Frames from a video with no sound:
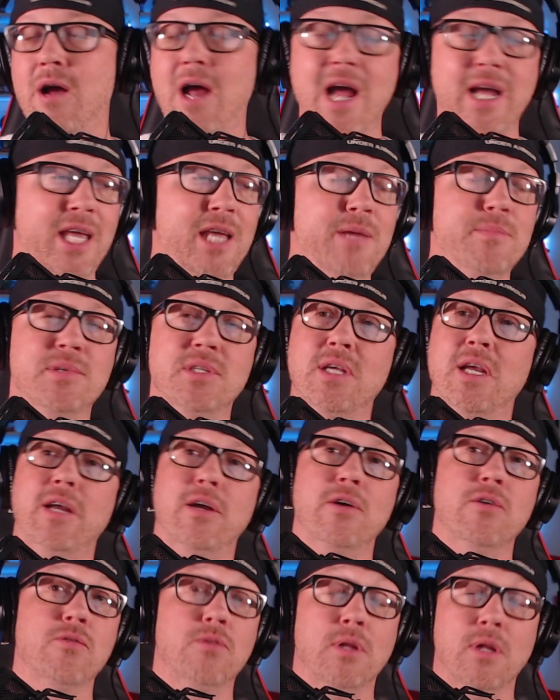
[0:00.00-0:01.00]
I keep saying
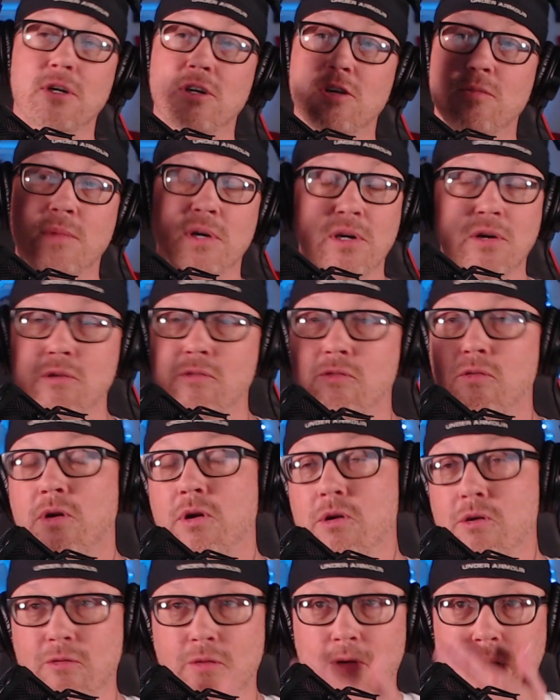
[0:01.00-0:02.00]
Oklahoma over and
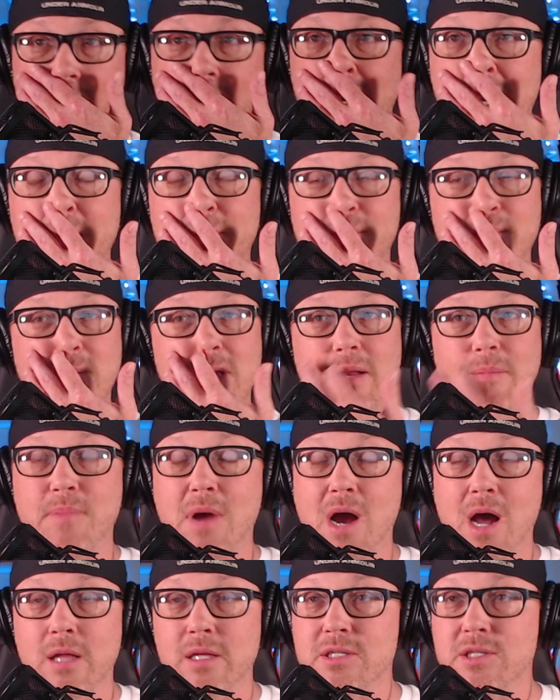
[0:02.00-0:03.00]
over again. I
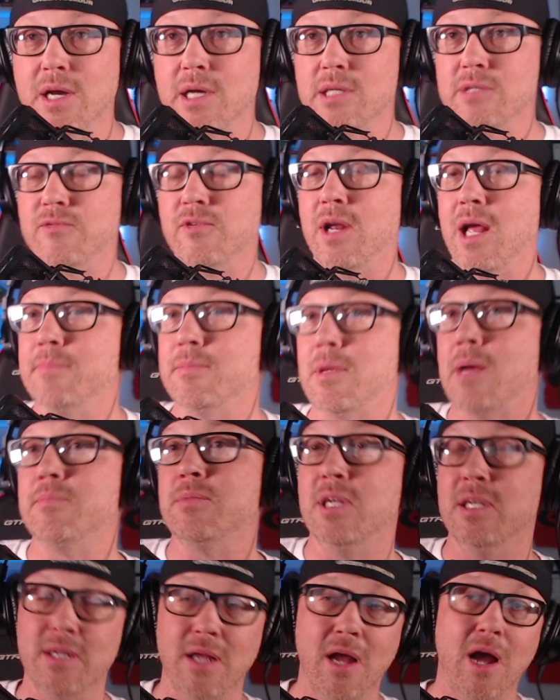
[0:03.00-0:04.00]
apologize for that. I'm, I'm,
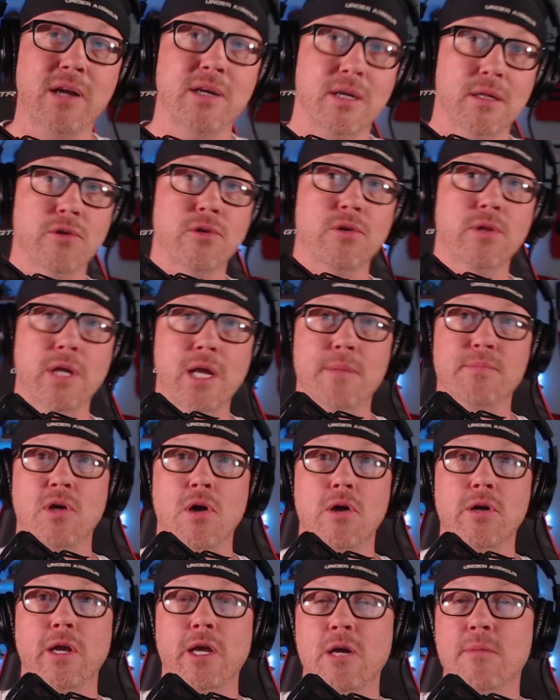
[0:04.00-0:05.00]
uh, clearly, I'm
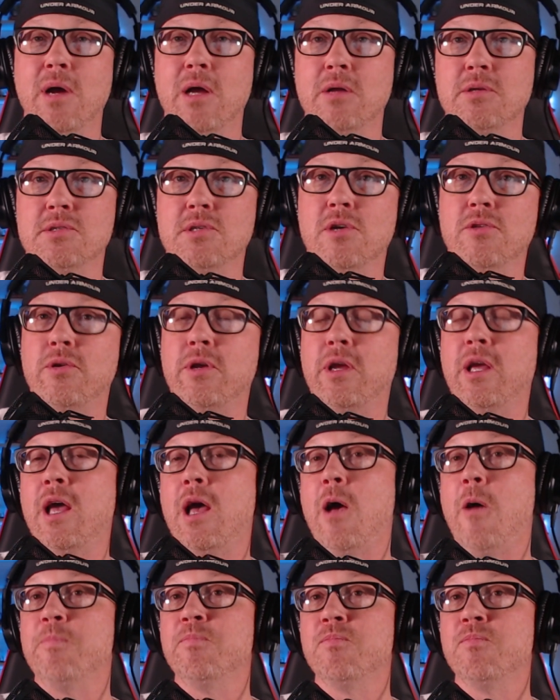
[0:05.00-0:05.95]
talking about Southern Cal.